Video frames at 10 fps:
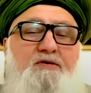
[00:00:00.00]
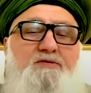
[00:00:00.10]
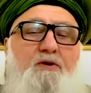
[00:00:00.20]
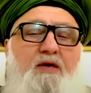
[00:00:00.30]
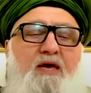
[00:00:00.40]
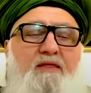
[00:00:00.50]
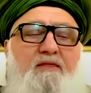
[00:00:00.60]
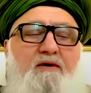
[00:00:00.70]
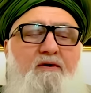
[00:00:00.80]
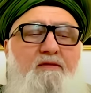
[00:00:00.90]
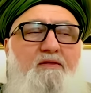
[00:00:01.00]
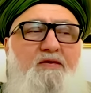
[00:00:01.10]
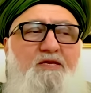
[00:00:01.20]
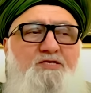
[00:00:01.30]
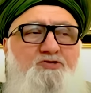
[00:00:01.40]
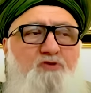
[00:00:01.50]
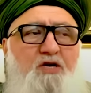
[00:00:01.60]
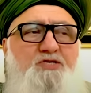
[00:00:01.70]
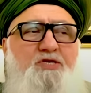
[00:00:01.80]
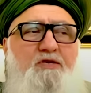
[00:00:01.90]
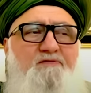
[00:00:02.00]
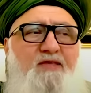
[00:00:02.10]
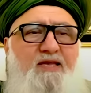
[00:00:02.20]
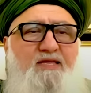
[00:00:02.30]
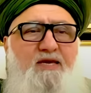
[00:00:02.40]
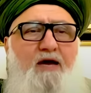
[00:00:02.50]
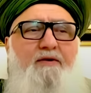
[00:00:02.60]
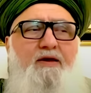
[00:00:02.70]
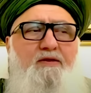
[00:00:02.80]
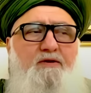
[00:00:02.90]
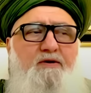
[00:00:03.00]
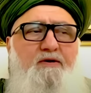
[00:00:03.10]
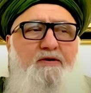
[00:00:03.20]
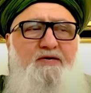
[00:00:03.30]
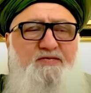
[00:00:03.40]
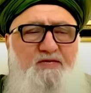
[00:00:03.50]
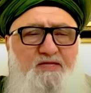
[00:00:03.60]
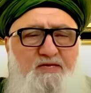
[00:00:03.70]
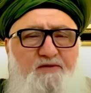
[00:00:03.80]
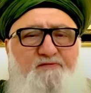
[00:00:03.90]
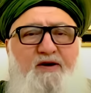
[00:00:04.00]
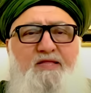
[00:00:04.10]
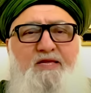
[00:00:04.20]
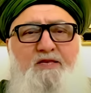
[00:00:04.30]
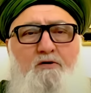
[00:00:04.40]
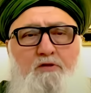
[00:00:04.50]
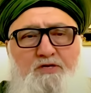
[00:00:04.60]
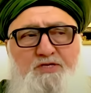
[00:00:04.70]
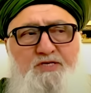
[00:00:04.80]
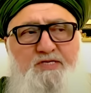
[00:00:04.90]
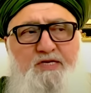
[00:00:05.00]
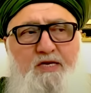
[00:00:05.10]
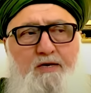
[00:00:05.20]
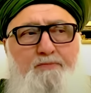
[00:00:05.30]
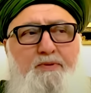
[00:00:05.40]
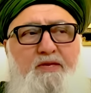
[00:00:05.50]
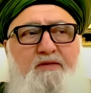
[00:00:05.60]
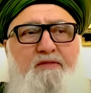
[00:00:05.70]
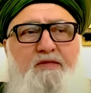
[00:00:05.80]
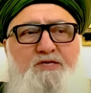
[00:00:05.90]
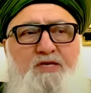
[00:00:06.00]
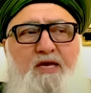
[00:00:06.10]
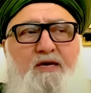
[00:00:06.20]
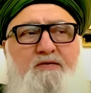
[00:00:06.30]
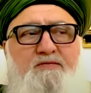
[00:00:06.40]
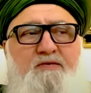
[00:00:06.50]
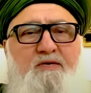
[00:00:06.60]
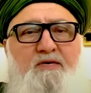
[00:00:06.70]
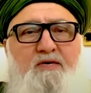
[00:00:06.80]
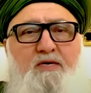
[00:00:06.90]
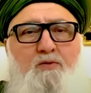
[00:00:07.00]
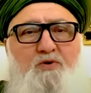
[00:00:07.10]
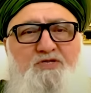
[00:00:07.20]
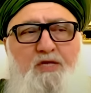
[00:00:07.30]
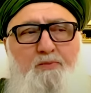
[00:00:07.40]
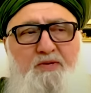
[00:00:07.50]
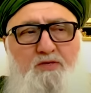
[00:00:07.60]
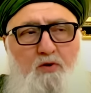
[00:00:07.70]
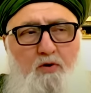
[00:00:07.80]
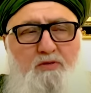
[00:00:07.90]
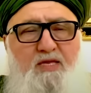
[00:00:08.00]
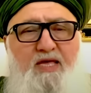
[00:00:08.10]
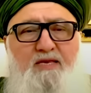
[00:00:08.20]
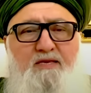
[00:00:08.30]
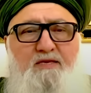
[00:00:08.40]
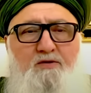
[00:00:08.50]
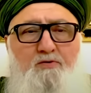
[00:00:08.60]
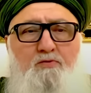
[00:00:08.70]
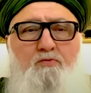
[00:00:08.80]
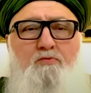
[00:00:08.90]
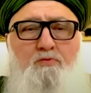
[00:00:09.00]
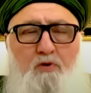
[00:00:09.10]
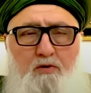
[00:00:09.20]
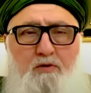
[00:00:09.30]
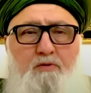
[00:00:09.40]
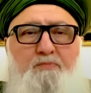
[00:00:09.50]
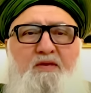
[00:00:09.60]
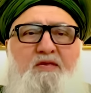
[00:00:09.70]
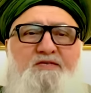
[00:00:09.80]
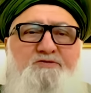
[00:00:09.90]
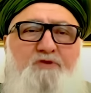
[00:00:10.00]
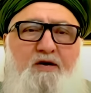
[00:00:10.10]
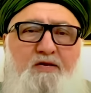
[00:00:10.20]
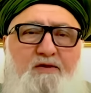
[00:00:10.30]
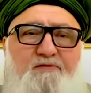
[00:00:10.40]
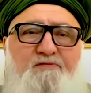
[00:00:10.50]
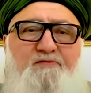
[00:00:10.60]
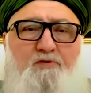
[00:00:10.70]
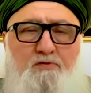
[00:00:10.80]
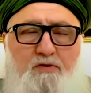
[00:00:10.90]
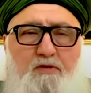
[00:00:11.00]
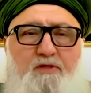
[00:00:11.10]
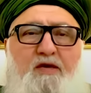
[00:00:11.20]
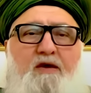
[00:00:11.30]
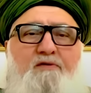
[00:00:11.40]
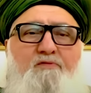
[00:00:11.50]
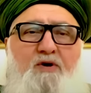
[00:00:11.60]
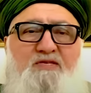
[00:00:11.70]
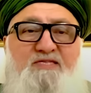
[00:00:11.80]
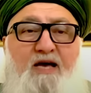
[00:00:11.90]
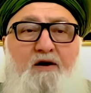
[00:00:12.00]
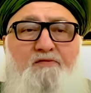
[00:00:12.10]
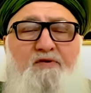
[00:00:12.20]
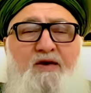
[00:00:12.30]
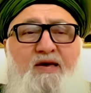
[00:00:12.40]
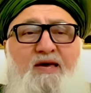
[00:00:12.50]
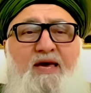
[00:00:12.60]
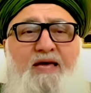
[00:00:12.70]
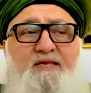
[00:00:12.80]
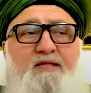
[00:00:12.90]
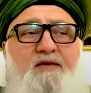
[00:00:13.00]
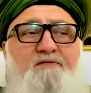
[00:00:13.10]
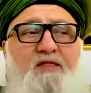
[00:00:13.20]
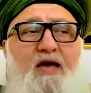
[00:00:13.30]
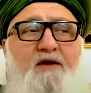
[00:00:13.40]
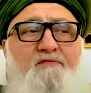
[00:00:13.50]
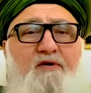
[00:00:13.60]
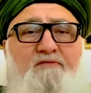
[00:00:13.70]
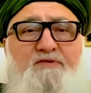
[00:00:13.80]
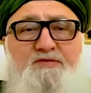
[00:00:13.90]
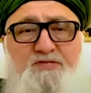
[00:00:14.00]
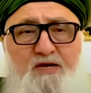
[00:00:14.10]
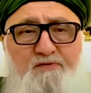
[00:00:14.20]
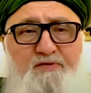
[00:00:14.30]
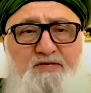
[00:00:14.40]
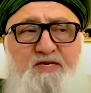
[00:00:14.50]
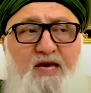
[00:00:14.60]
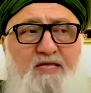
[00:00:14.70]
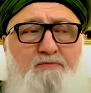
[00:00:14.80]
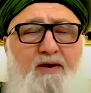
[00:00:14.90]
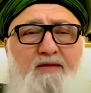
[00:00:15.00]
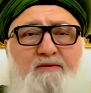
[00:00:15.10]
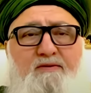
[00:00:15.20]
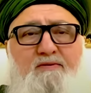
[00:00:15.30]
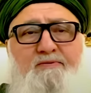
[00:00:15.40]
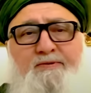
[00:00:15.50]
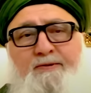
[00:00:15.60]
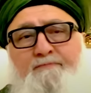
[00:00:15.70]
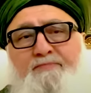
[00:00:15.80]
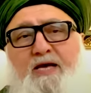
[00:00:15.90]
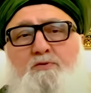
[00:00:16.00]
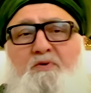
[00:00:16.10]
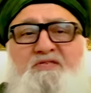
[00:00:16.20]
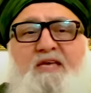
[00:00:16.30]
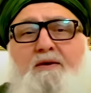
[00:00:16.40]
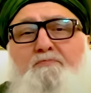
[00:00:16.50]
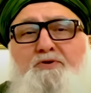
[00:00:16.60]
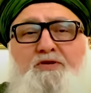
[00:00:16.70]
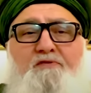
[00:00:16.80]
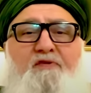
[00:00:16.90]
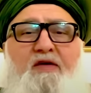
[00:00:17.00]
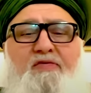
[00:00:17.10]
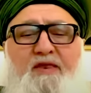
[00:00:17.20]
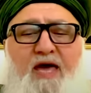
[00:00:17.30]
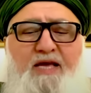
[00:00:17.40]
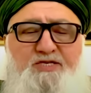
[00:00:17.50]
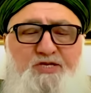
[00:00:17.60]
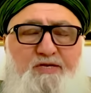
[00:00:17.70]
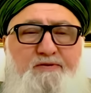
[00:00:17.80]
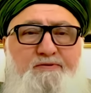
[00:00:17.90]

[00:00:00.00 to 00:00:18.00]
So again the, the destruction of that character is in the Divinely knowledges and accompanying the shaykhs in which they'll be taught then to not be destructive, not to think of oneself and to live a life of service, khidmat. That's why we say, put your faith in action.